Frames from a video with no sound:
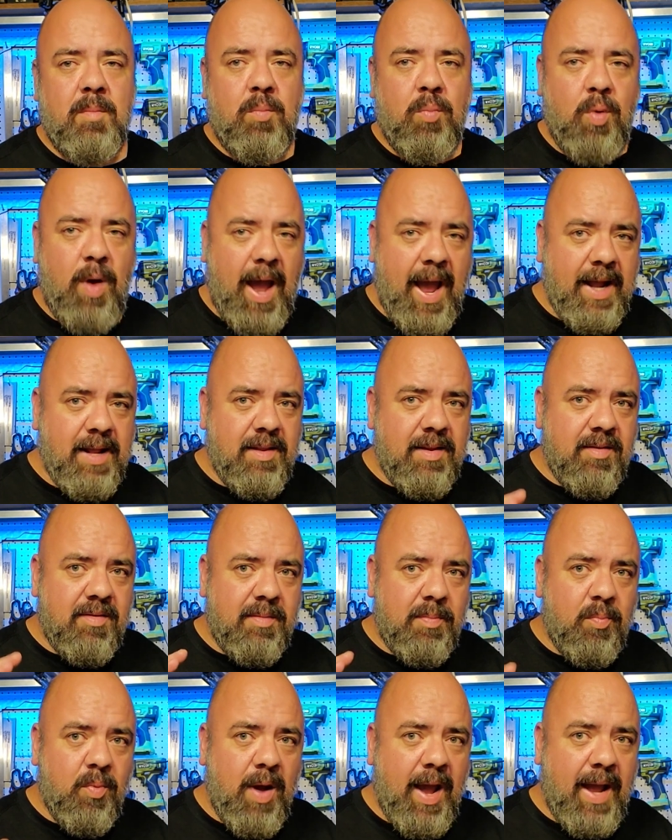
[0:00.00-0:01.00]
Practice,
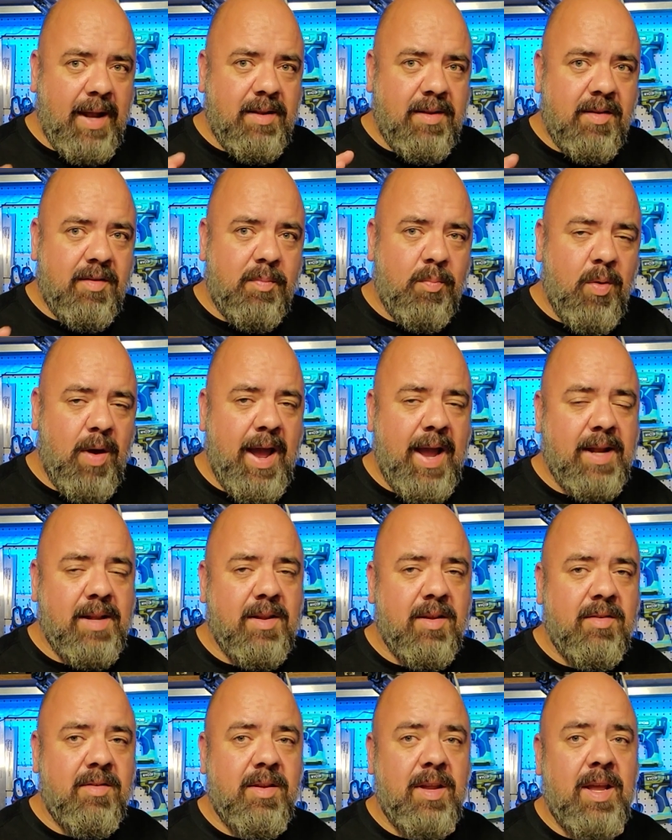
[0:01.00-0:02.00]
practice,
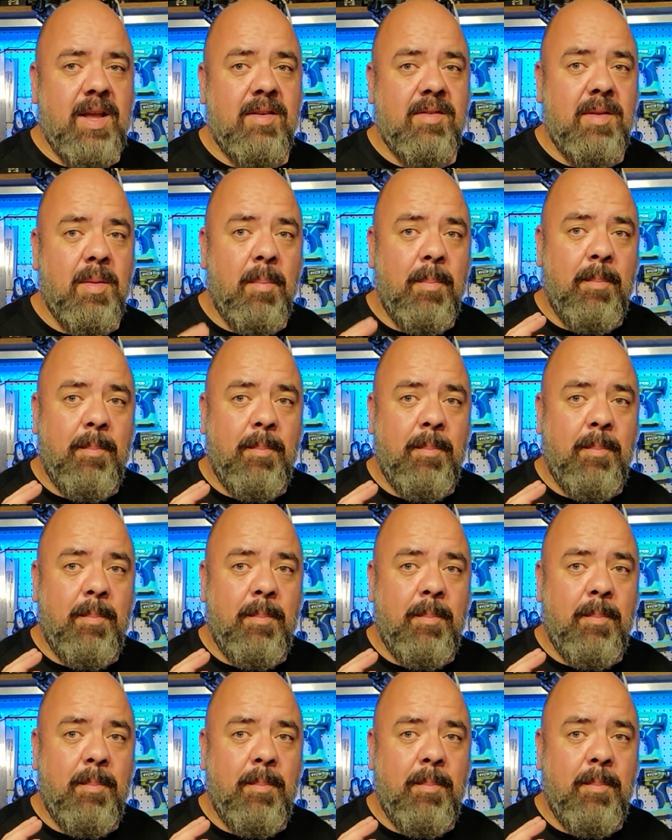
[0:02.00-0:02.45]
practice is the